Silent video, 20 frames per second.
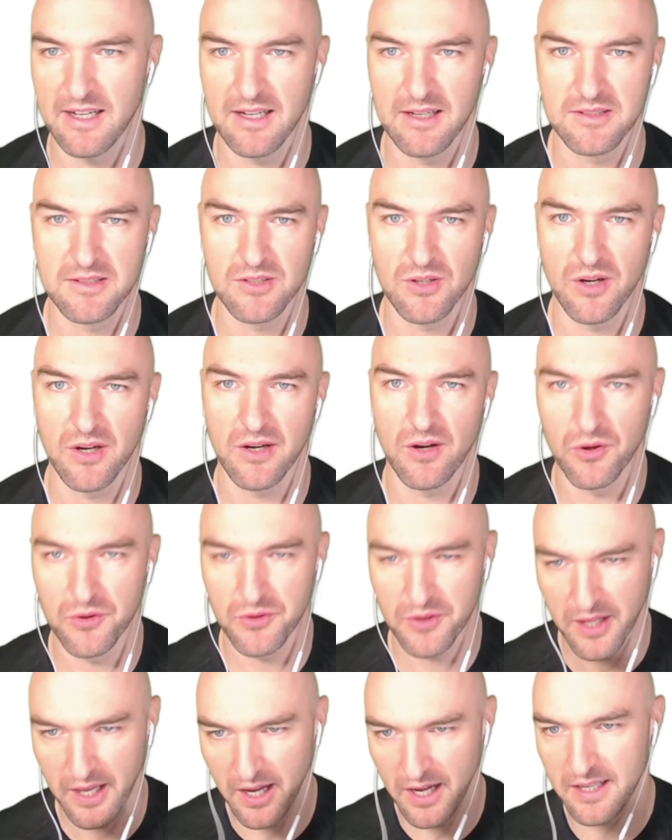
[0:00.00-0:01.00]
so
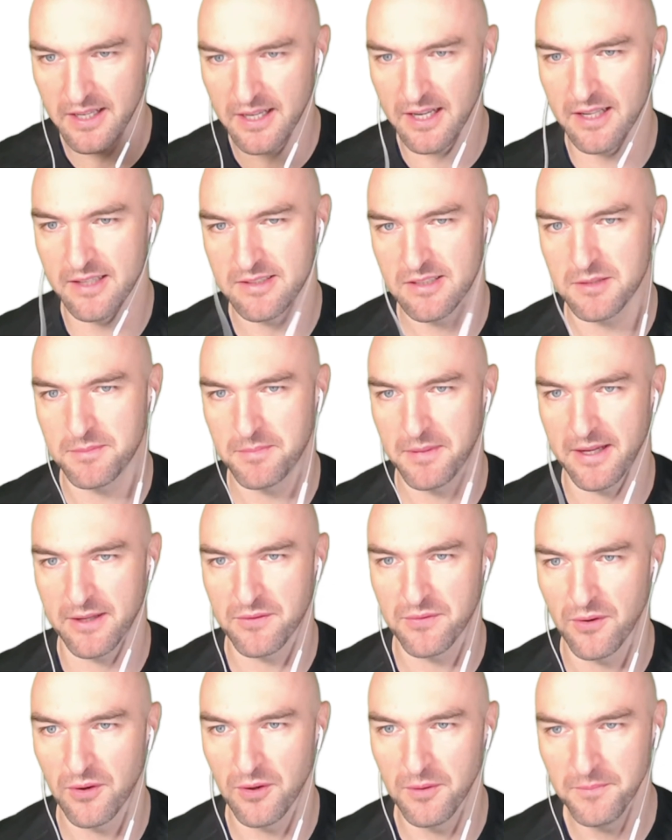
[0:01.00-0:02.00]
on their analysis
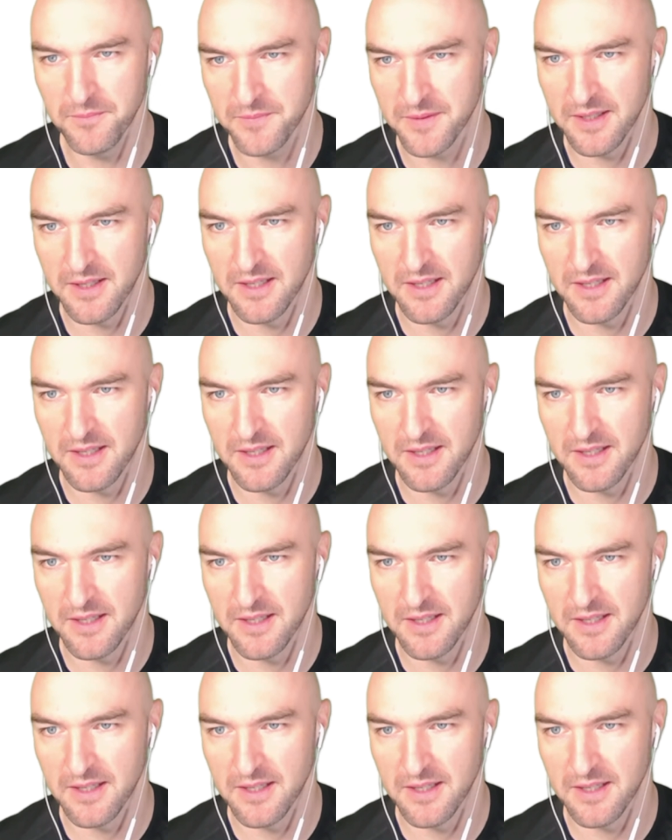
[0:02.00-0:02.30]
platform.